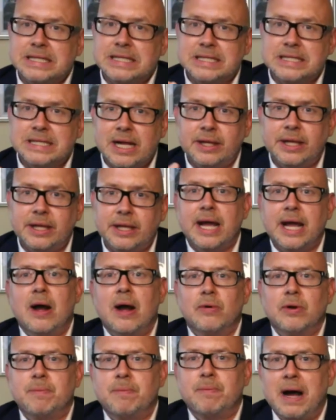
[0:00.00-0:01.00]
Tell the
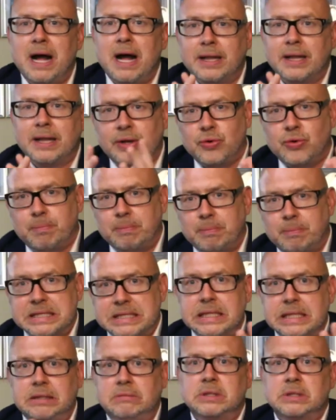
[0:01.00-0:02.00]
counterpart that you're busy,